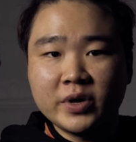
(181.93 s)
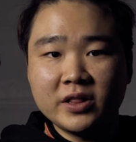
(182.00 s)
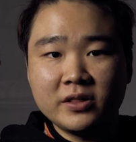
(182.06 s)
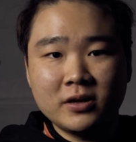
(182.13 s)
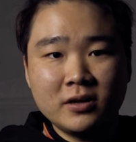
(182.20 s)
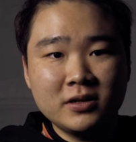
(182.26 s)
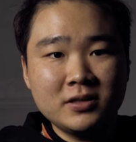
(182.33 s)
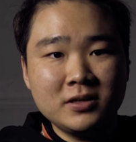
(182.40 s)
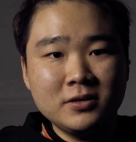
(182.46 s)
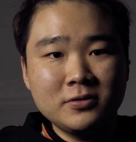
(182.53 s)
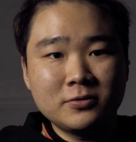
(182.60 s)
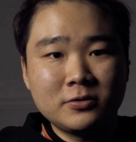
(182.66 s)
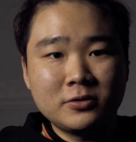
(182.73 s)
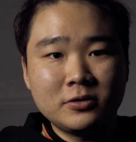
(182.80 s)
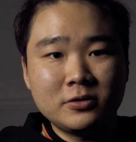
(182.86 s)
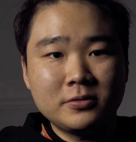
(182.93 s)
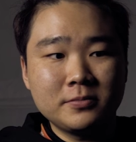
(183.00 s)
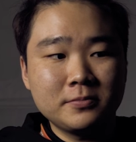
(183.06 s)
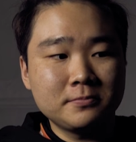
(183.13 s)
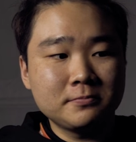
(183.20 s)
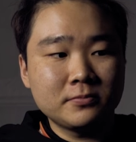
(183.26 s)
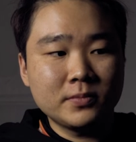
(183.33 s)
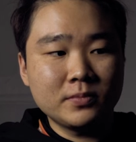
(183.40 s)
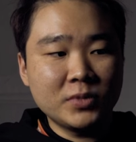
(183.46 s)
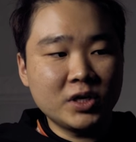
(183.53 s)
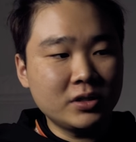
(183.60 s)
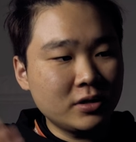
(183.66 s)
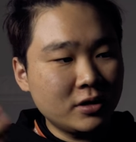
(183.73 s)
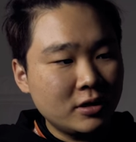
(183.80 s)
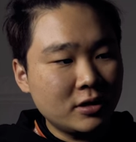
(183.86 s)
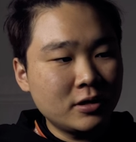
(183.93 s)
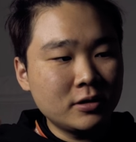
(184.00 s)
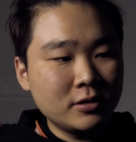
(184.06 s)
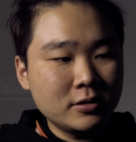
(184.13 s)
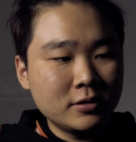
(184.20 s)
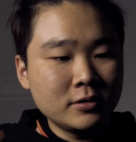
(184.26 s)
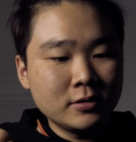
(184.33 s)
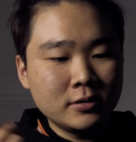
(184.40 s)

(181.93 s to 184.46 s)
mentality or mental